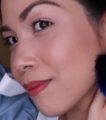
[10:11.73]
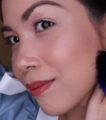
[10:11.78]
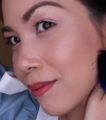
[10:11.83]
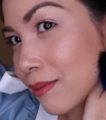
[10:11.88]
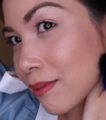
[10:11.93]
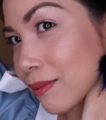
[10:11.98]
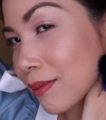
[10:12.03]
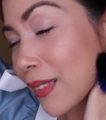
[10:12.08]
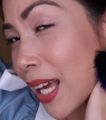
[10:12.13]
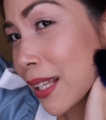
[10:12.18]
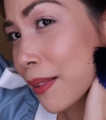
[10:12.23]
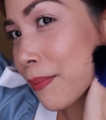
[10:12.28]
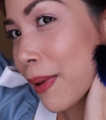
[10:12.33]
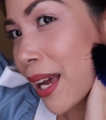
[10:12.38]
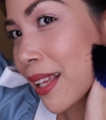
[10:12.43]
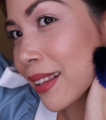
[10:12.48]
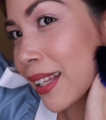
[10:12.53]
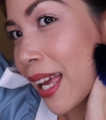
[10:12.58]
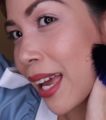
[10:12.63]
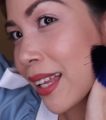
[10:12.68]
Not
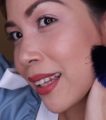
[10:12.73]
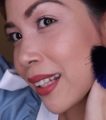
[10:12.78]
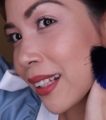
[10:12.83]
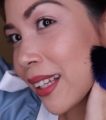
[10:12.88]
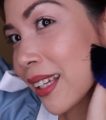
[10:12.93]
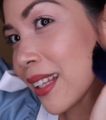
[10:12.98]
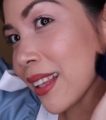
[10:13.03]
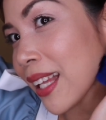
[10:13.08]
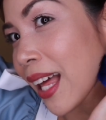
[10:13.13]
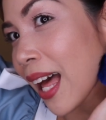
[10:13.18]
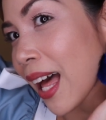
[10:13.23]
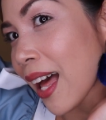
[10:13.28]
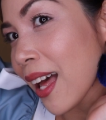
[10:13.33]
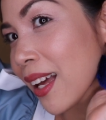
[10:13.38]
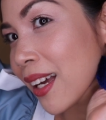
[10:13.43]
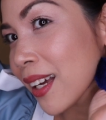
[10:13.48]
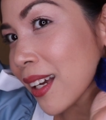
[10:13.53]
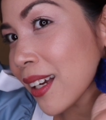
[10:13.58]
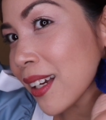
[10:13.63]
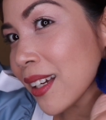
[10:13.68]
bad din.
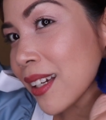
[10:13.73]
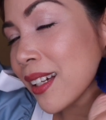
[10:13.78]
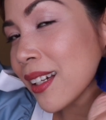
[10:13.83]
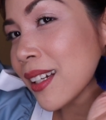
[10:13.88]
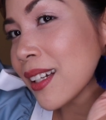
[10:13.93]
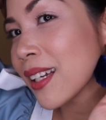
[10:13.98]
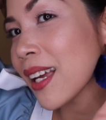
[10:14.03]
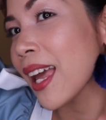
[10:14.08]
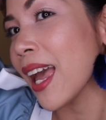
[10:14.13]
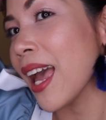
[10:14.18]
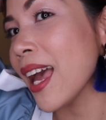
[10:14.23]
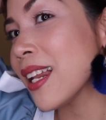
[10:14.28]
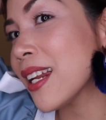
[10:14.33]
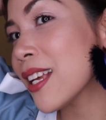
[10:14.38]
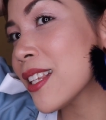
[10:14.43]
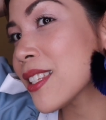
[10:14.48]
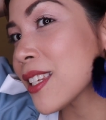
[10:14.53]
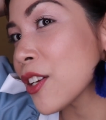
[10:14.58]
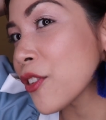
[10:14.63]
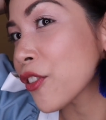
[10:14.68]
Ganda. And
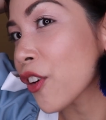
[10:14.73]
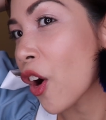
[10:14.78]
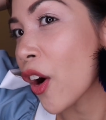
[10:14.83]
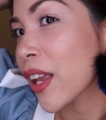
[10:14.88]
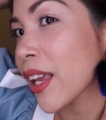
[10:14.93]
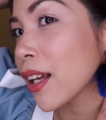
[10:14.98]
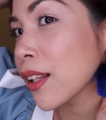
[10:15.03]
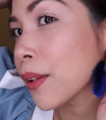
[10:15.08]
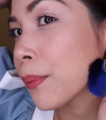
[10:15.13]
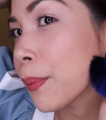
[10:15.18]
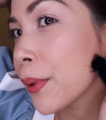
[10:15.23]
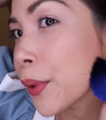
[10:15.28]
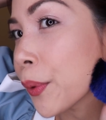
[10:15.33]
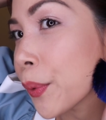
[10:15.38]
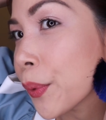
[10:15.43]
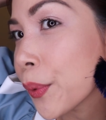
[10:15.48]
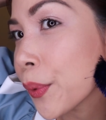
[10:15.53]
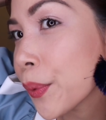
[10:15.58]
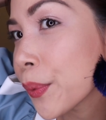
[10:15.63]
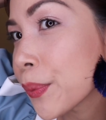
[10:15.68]
it's in royal
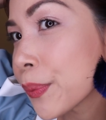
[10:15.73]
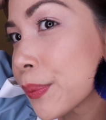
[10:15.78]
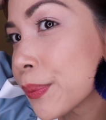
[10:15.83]
blue.